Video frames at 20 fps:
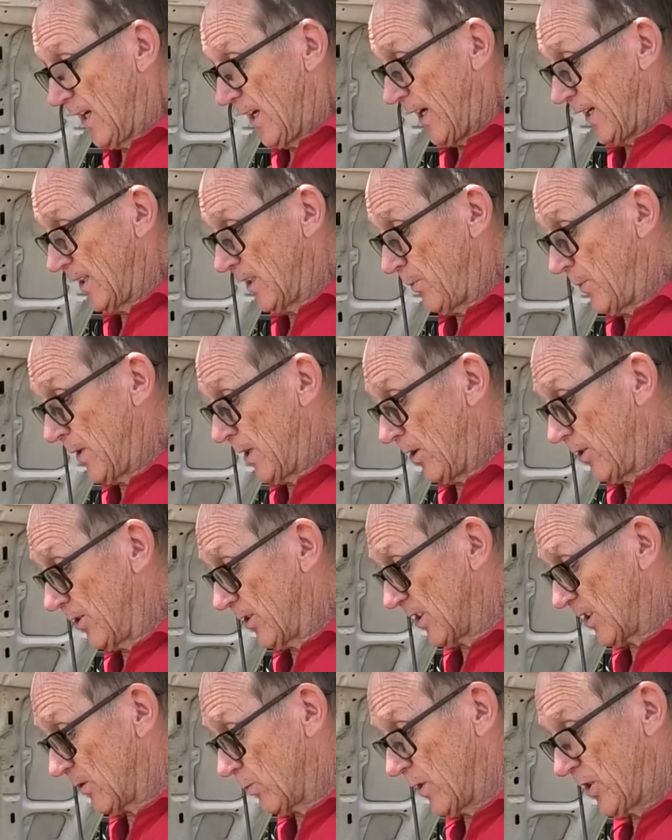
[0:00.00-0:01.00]
And to be
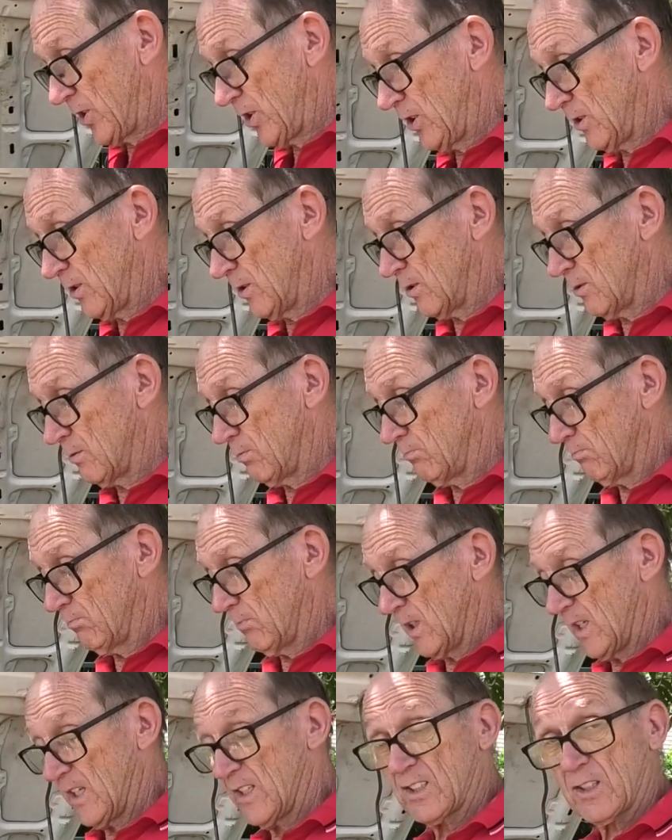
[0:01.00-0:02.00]
honest with you,
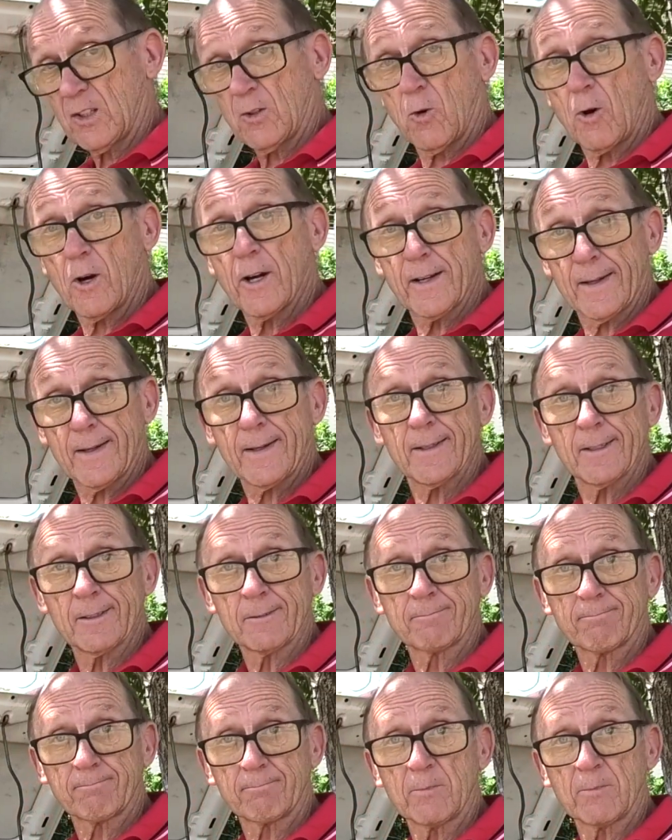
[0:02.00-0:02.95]
it's quite hard.